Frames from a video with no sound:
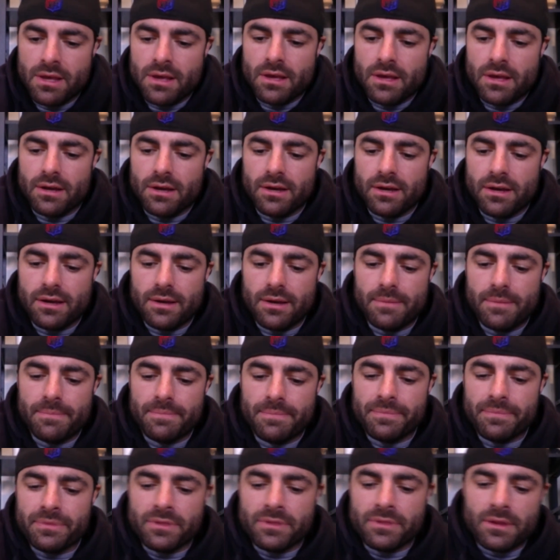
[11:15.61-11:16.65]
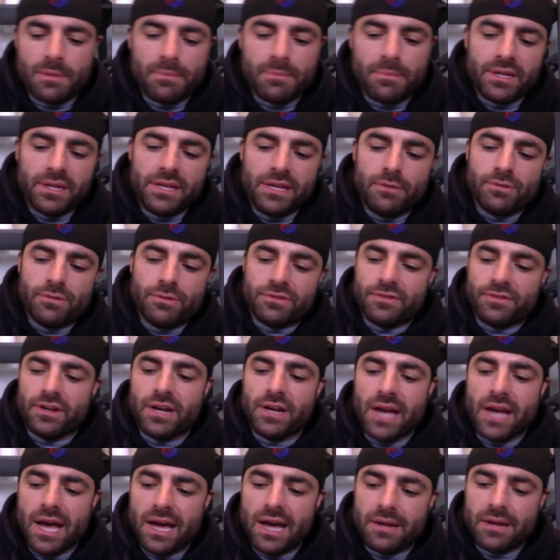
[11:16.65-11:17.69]
Um, but he was very
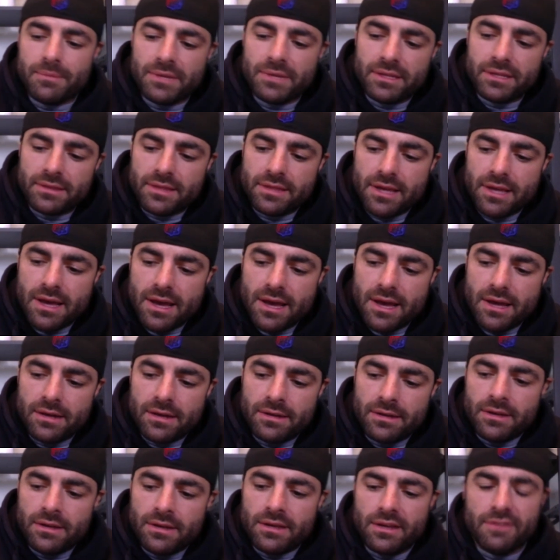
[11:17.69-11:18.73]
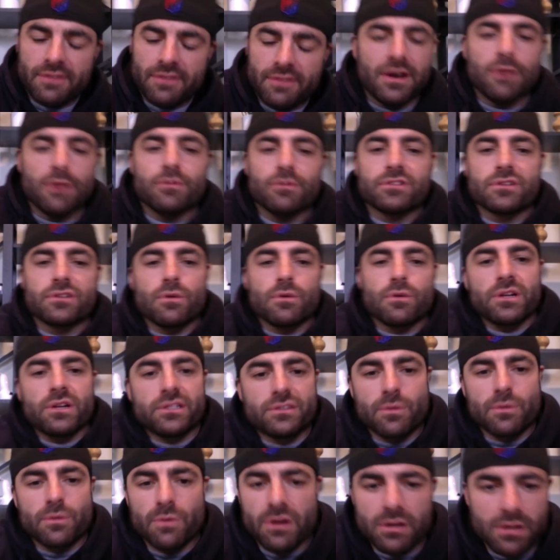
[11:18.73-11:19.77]
adamant that if I was going
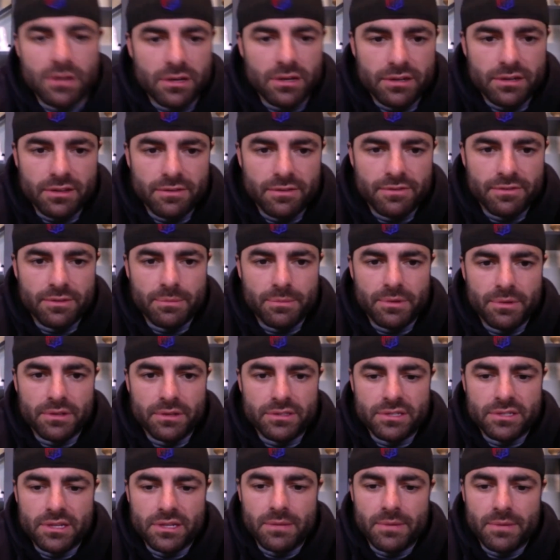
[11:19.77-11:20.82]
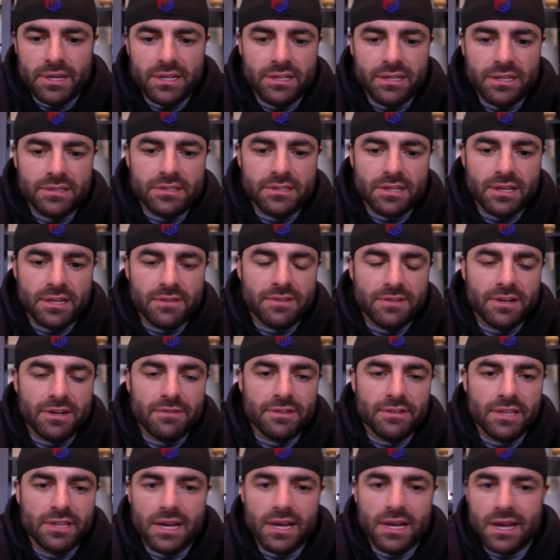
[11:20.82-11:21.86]
to walk onto the football team, I need to give it
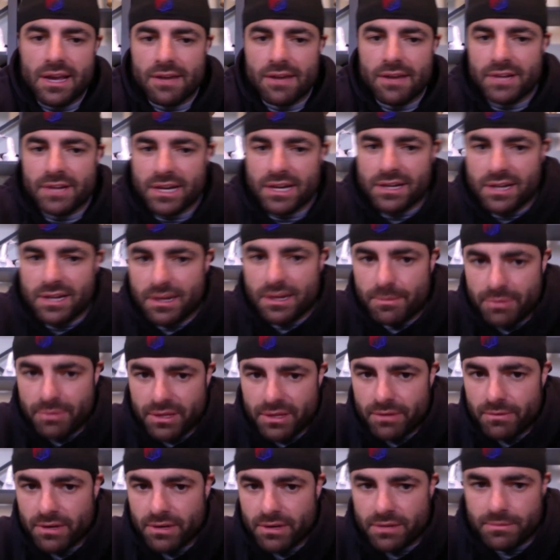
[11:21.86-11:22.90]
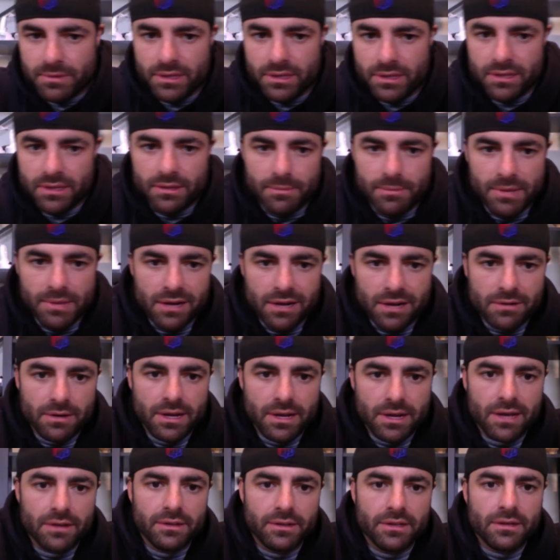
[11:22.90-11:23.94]
everything I have, not kind of play rugby in the
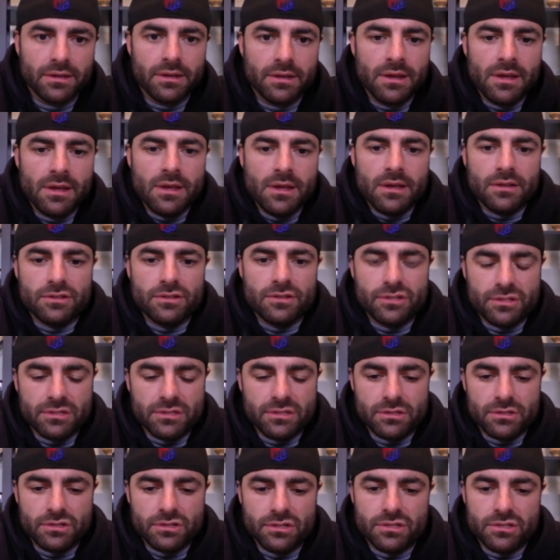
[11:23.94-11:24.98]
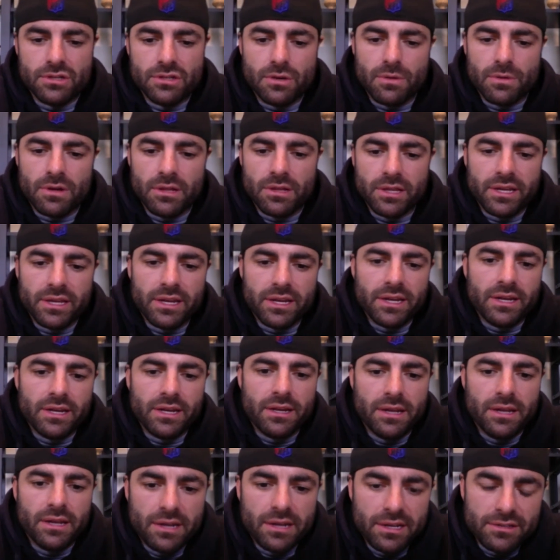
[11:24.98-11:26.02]
background and just just go all in. And
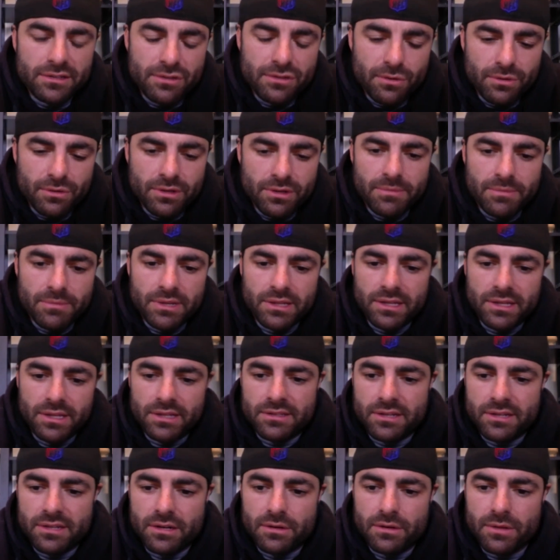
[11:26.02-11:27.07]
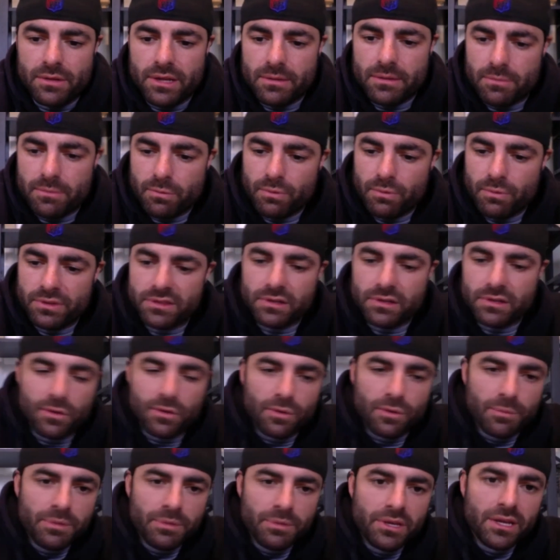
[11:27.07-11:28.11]
and I told him at that dinner, like with the
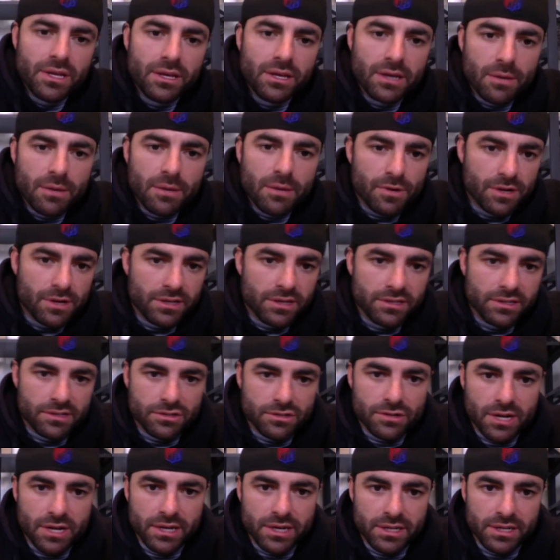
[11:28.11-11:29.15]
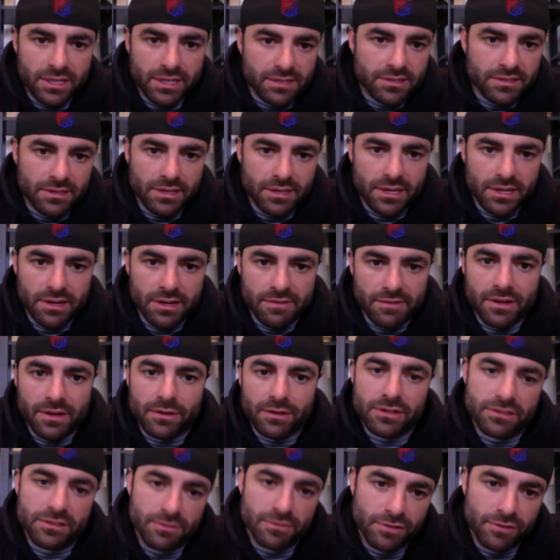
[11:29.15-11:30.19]
goal being I wanted to try to get to the NFL
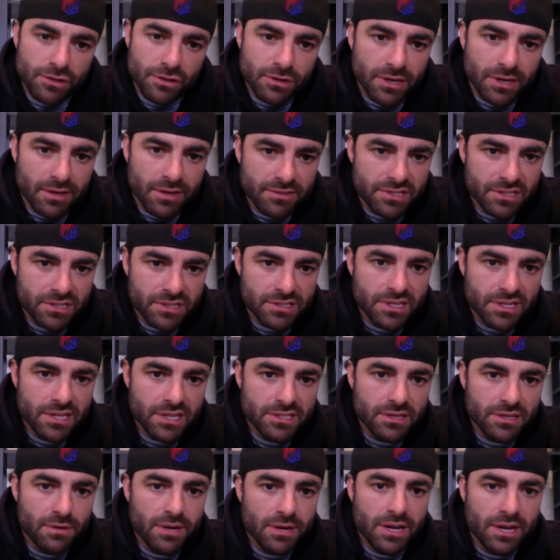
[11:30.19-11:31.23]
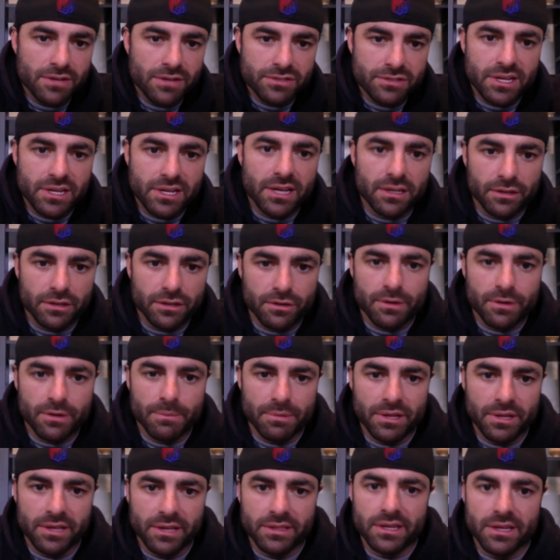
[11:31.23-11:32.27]
because if you can have success at Ohio State, you can
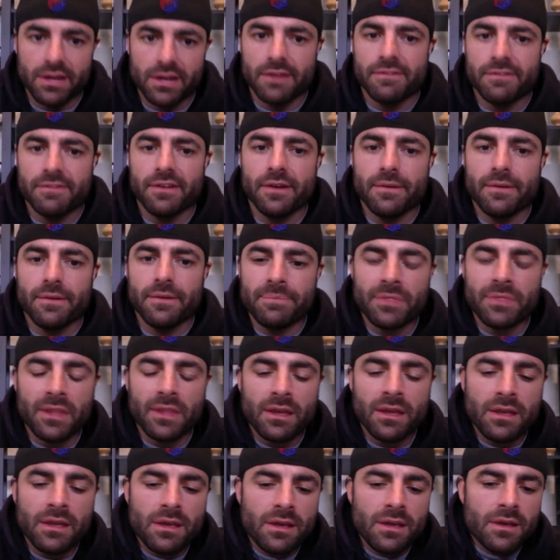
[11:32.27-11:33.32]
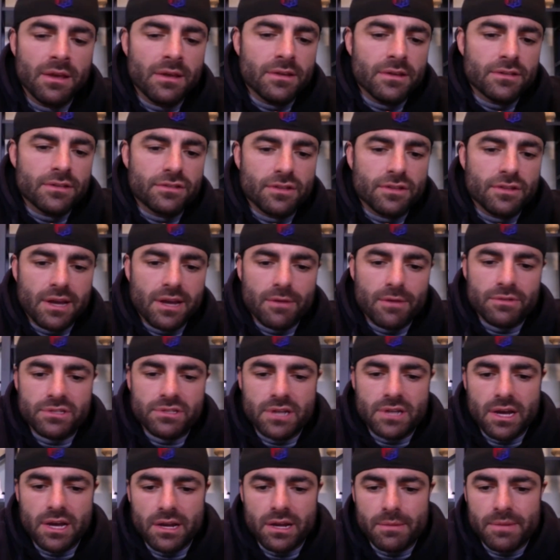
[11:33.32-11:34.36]
play in the NFL. So that was
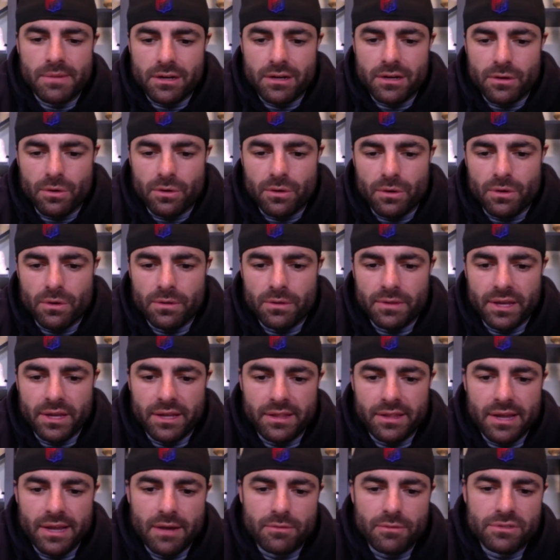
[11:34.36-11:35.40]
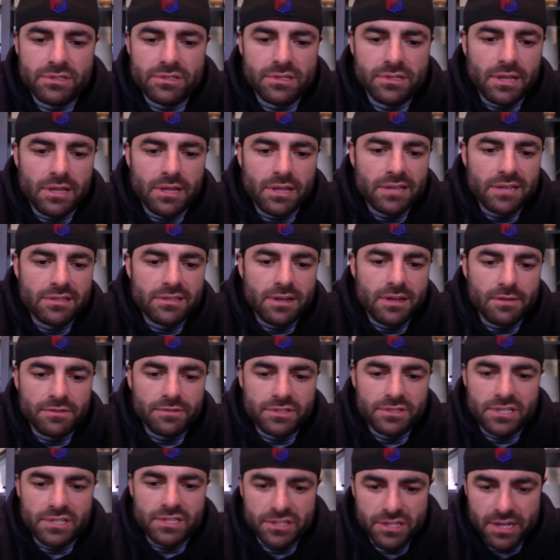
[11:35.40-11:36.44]
kind of my goal, and that was the last
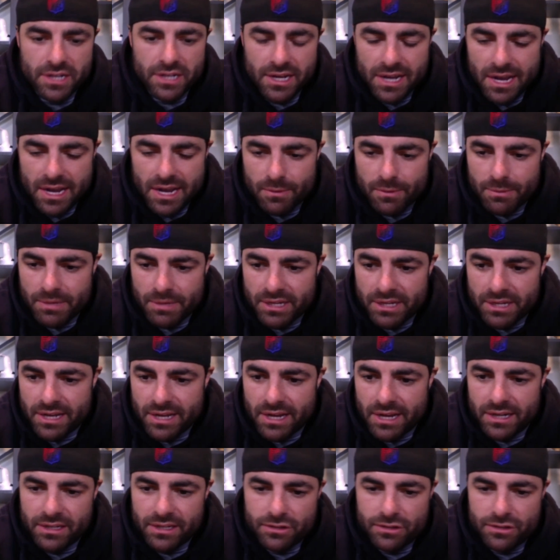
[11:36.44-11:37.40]
conversation I had with my dad.